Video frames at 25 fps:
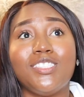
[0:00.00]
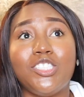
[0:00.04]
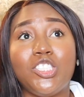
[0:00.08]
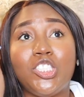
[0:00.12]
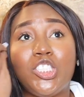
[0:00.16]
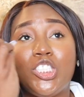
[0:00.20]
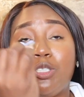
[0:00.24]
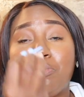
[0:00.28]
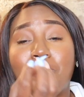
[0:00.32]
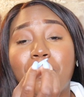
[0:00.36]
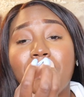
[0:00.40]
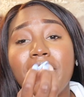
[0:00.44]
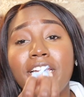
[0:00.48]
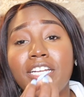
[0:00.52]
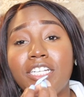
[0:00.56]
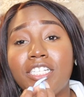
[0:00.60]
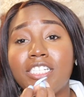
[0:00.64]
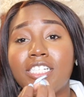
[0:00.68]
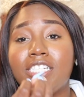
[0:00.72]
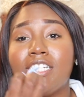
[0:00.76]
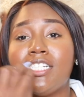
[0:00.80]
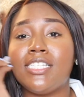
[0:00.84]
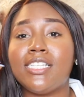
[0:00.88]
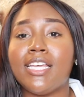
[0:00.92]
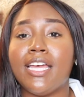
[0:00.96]

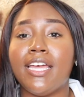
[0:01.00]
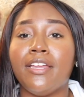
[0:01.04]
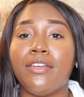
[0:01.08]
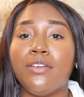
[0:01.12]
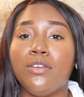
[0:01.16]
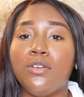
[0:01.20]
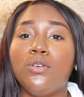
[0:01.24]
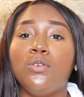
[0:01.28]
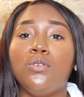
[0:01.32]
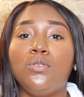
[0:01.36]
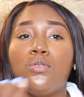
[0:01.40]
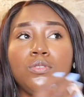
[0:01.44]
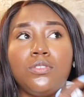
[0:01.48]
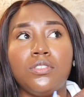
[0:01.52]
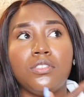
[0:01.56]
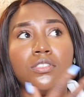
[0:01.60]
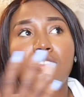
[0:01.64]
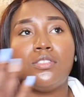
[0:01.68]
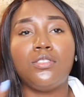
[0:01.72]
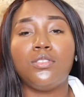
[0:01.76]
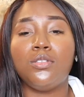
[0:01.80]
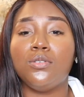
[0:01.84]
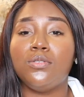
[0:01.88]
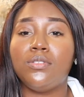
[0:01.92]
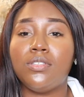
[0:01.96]
speeches and news
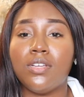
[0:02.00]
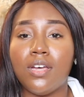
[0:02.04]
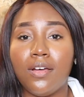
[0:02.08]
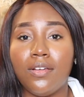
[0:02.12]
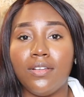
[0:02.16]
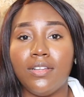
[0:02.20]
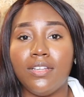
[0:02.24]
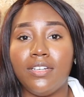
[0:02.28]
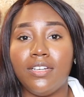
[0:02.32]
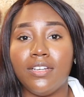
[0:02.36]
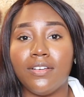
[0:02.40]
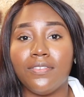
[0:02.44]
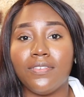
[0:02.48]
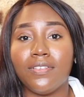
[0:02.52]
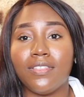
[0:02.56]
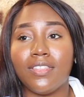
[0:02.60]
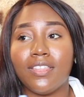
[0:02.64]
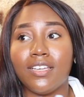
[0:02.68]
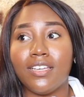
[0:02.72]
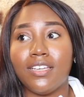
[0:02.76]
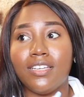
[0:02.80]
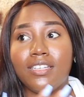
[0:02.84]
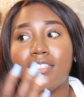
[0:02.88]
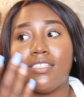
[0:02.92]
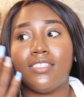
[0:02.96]
is two totally different
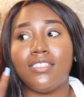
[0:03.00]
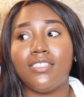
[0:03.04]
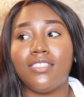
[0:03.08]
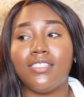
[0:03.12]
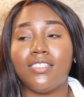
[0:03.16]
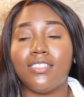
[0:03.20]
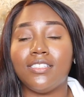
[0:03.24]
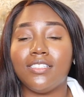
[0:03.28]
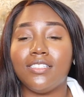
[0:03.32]
things.